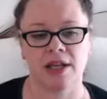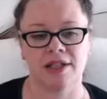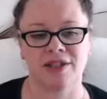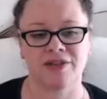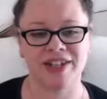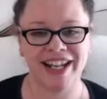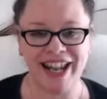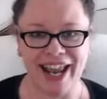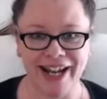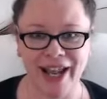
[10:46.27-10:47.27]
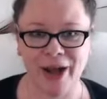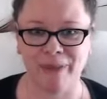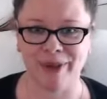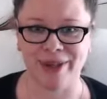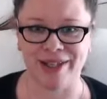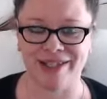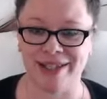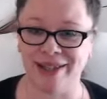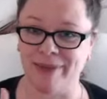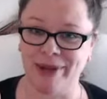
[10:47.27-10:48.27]
So if you need any help with this,
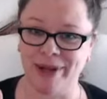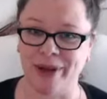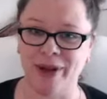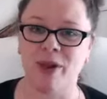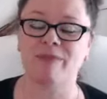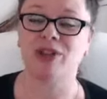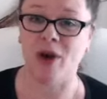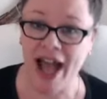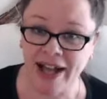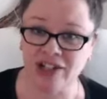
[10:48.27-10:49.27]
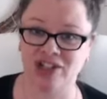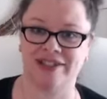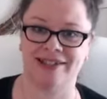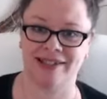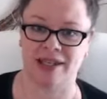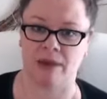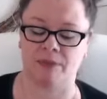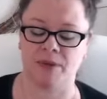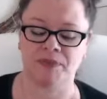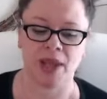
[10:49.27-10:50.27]
let me know. But your action step
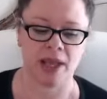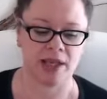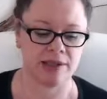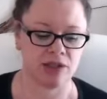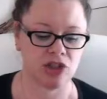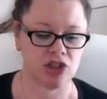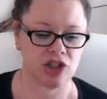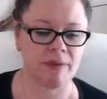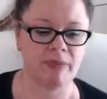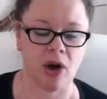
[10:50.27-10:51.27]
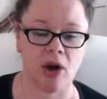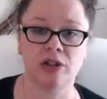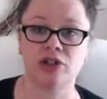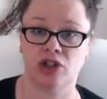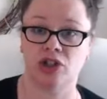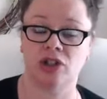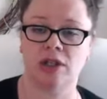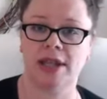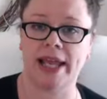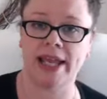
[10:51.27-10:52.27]
is to jump
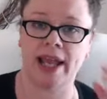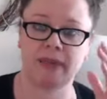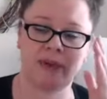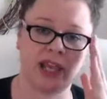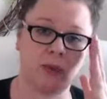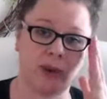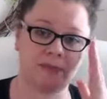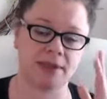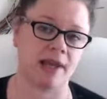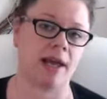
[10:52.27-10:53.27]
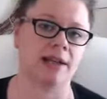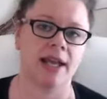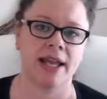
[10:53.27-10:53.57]
onto the EAP website.